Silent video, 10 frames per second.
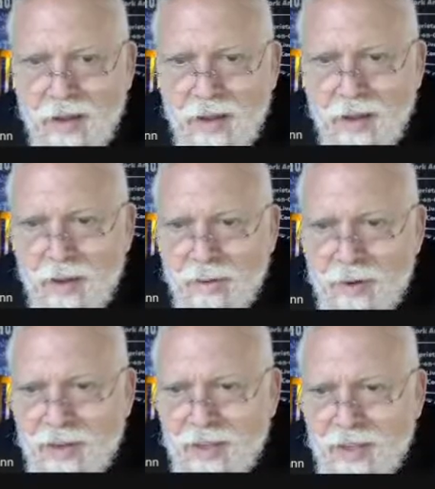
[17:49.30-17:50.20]
I'm
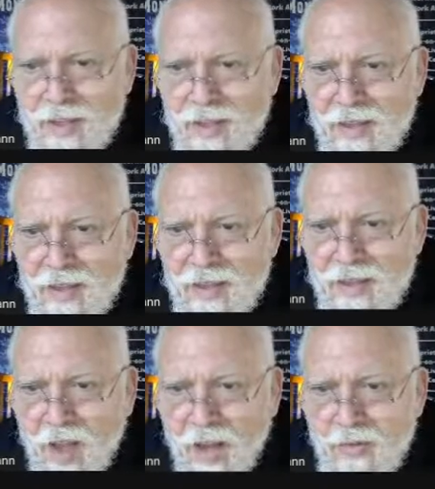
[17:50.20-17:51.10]
going to take this
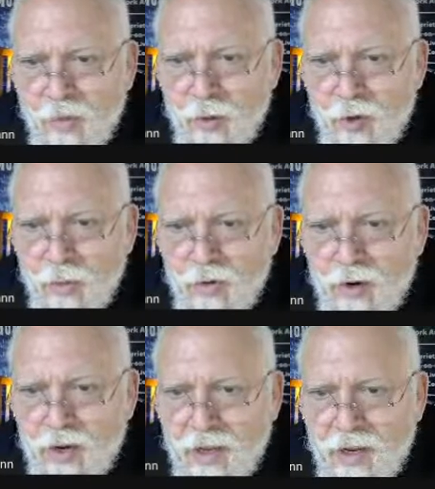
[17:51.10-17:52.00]
off. So we know we're
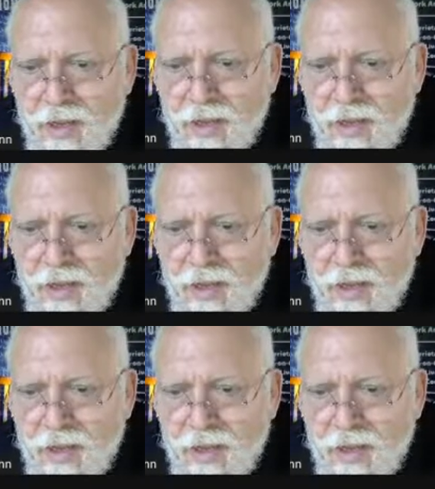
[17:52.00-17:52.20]
trading in a